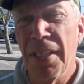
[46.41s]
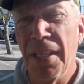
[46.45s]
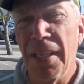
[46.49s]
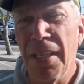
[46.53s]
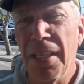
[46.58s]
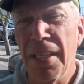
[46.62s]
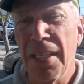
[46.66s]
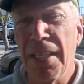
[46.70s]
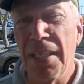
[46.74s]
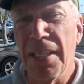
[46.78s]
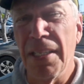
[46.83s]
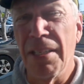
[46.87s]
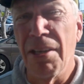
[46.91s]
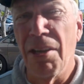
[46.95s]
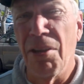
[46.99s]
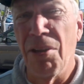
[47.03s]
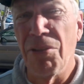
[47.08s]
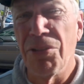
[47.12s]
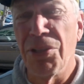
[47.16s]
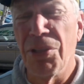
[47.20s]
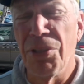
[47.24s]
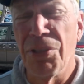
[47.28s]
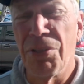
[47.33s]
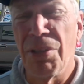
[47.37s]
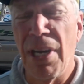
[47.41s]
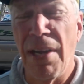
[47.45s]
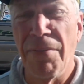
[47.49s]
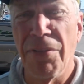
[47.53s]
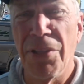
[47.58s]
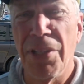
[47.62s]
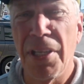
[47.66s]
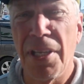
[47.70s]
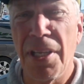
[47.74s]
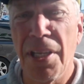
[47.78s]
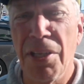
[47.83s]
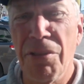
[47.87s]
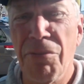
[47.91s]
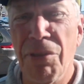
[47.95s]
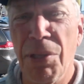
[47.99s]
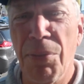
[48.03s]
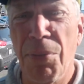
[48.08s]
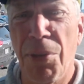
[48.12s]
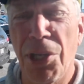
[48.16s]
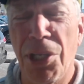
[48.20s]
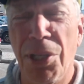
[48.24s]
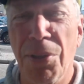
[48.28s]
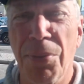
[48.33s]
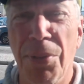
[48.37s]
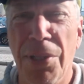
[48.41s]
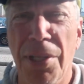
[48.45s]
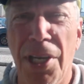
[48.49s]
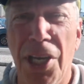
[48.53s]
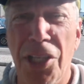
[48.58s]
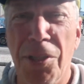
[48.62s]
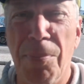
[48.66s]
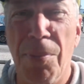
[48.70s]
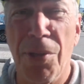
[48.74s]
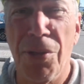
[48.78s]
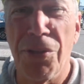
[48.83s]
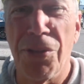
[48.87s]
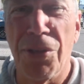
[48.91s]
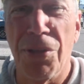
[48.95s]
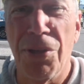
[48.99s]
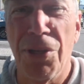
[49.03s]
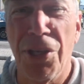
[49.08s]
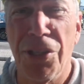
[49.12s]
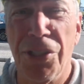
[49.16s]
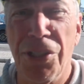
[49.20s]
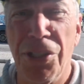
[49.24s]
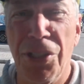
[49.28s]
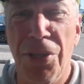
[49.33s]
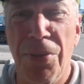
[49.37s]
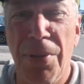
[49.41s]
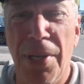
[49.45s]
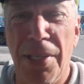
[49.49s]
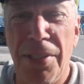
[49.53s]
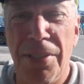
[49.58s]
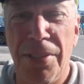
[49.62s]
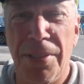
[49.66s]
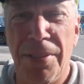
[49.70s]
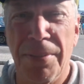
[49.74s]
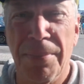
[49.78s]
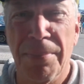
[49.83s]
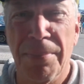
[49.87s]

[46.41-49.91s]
and also traveled the country working with hospitals across the U.S.